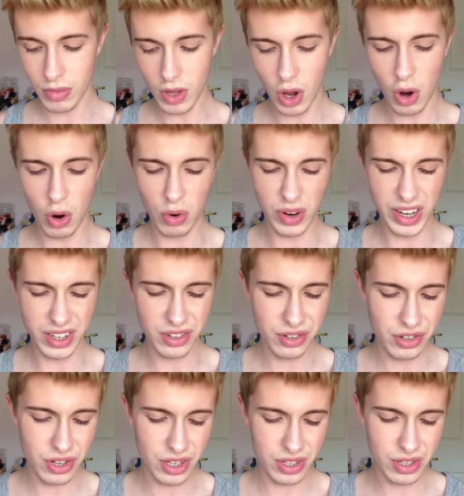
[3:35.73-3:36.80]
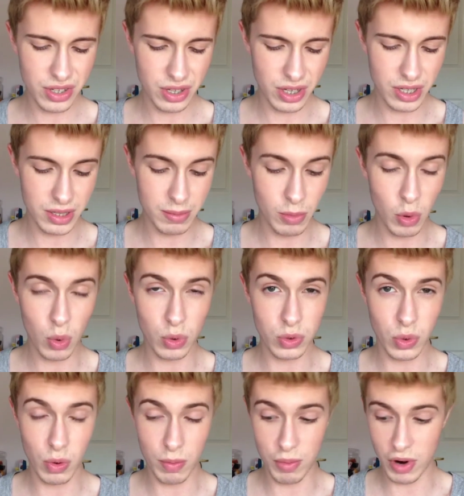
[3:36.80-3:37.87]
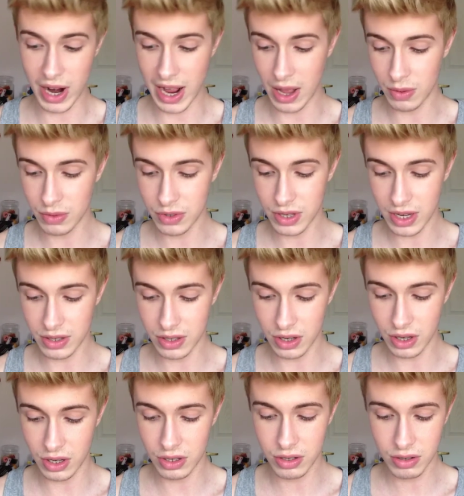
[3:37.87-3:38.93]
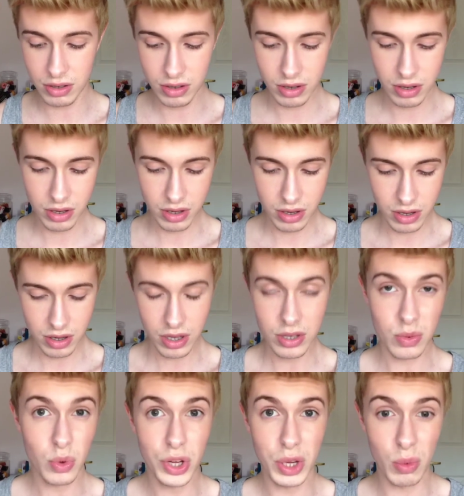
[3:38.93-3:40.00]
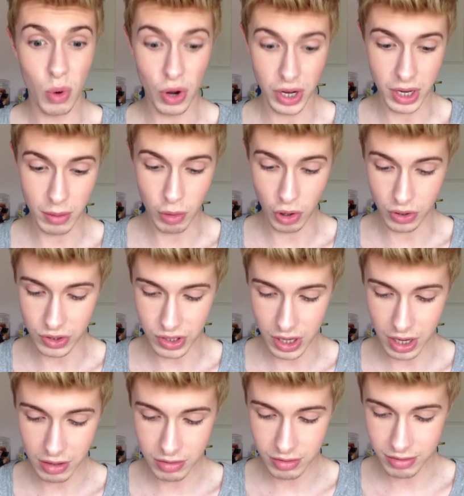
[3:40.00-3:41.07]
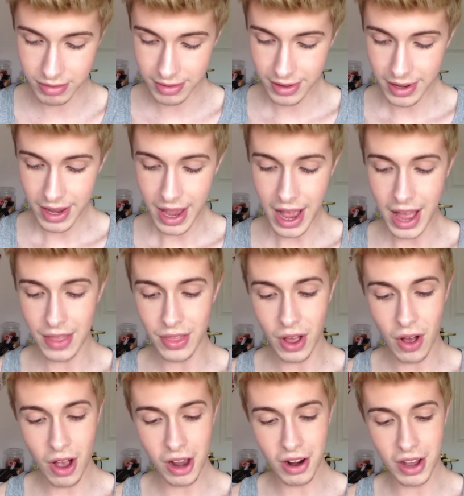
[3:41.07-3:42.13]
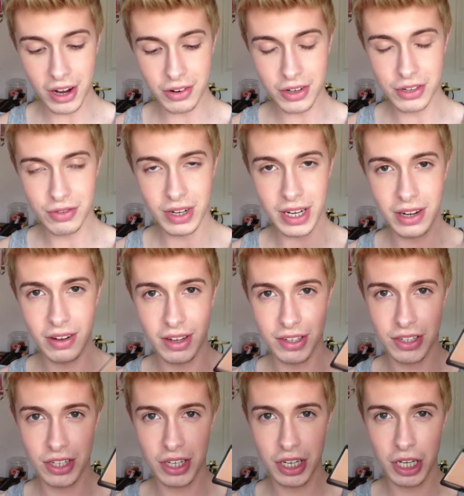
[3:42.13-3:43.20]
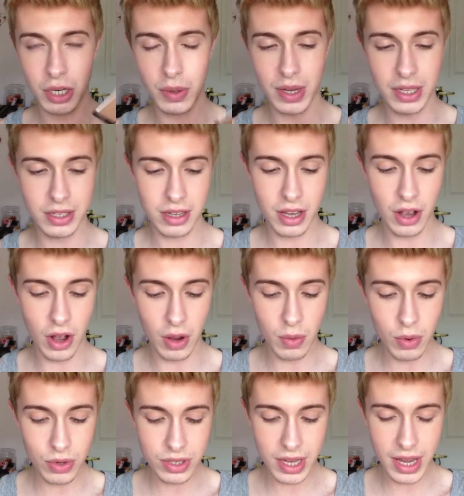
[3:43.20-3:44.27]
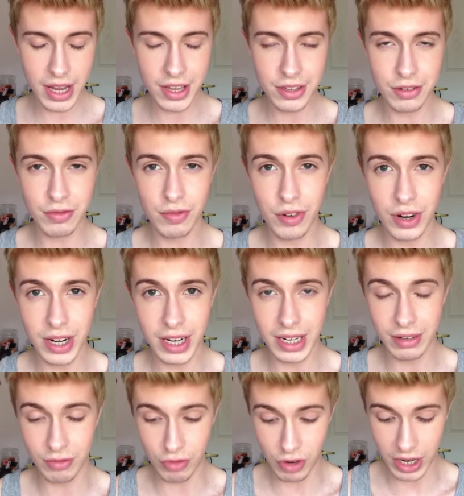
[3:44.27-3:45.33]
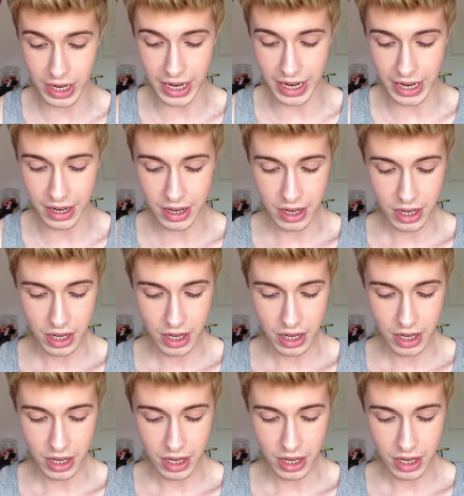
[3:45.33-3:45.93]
orange, it's more sort of brown, so that's good. It's what you want in a bronzer. And the highlighter is really nice too. I will say it's a really